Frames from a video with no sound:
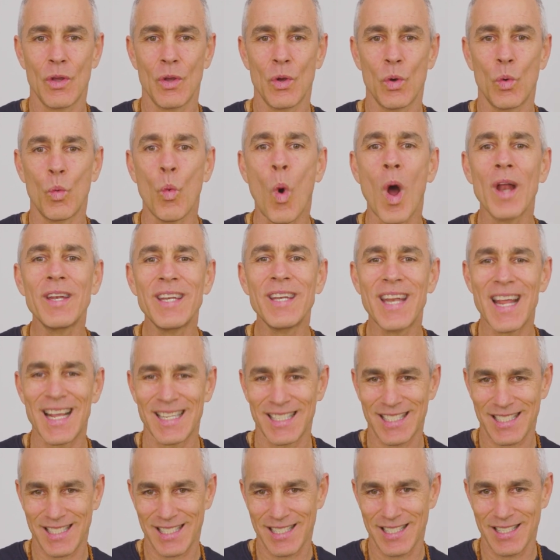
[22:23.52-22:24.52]

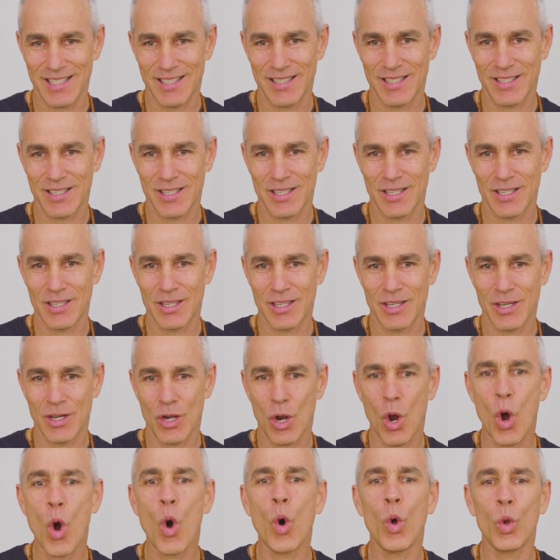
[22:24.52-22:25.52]
oneness,
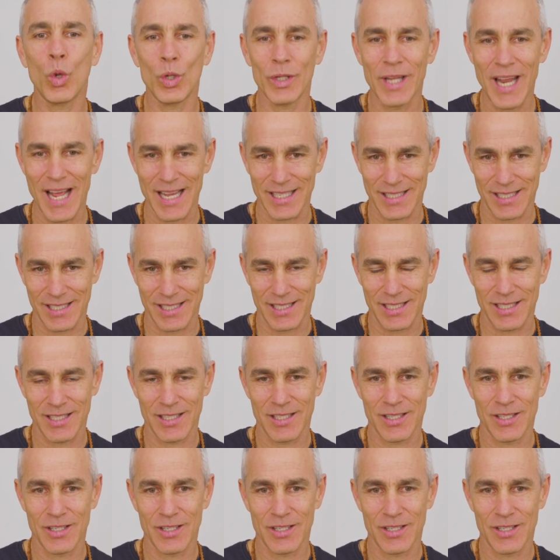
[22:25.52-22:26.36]
wholeness,